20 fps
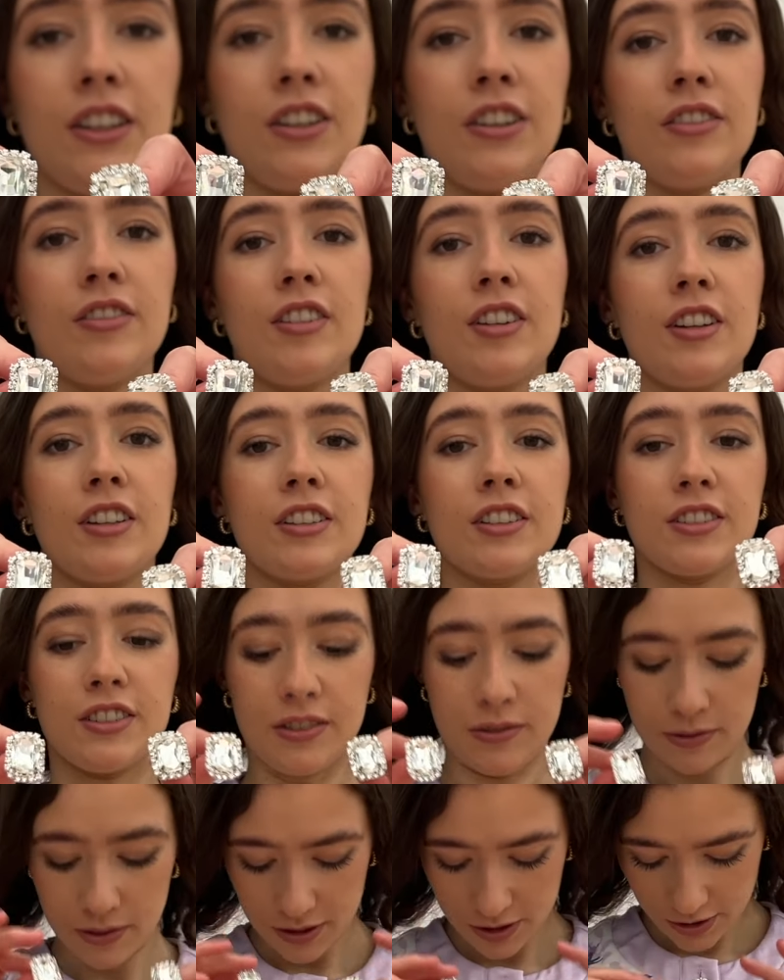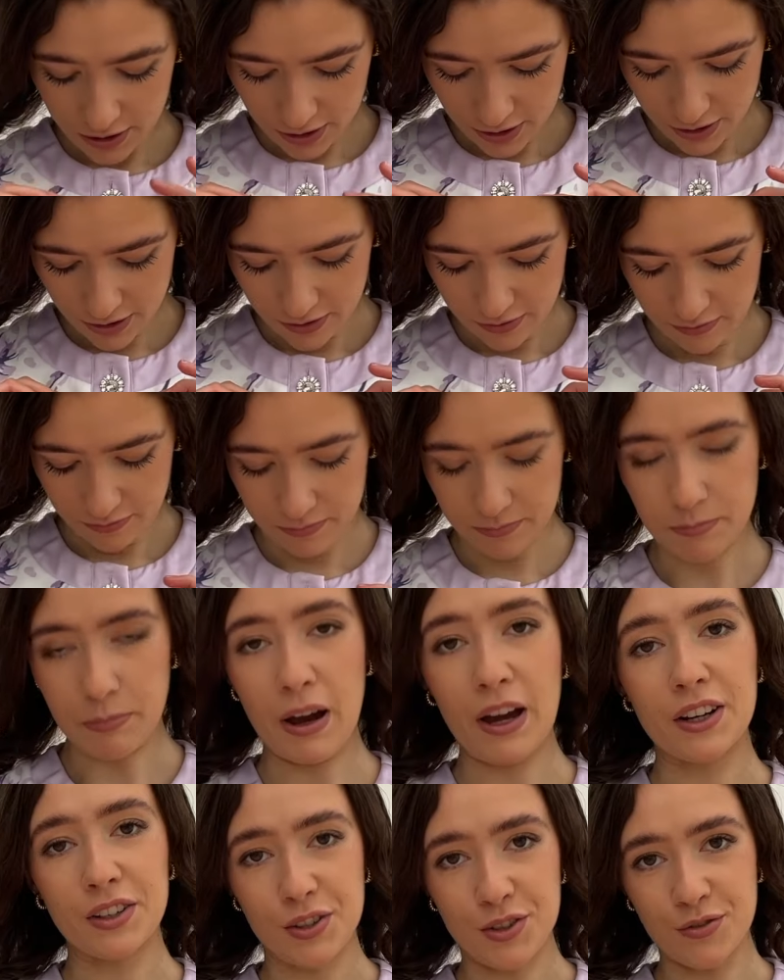earrings, which
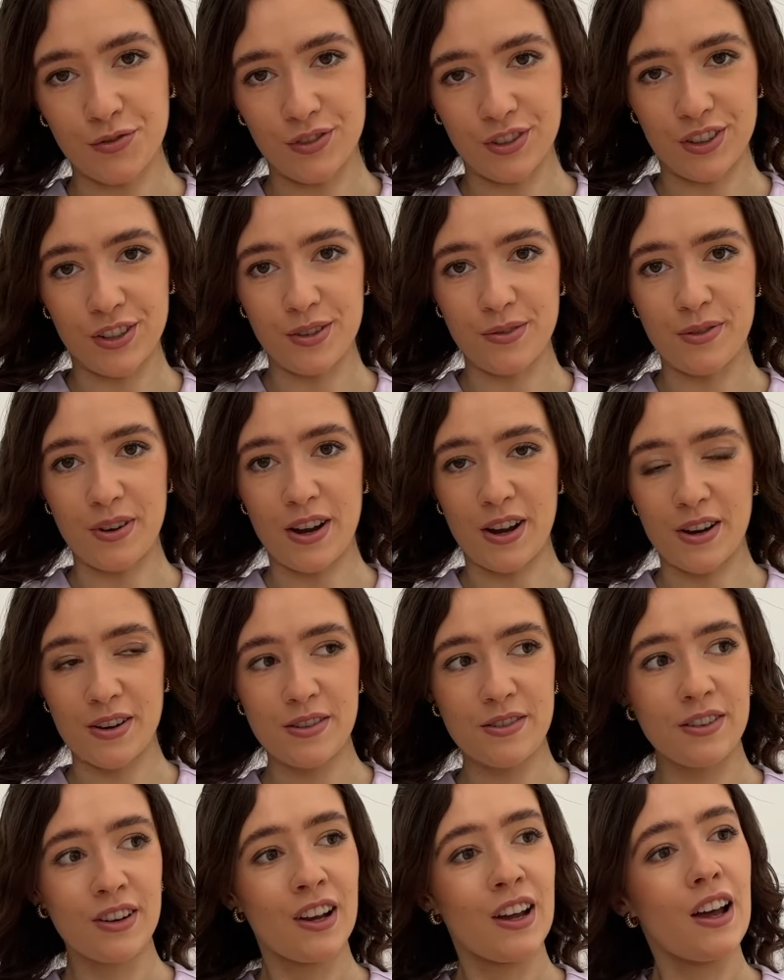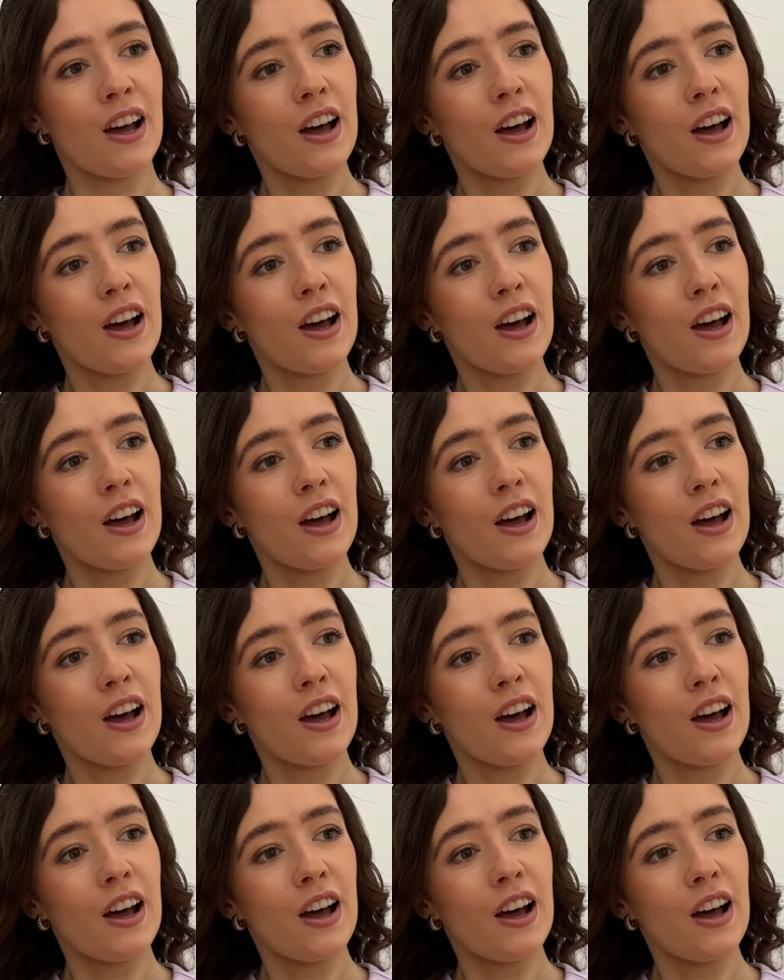match really well.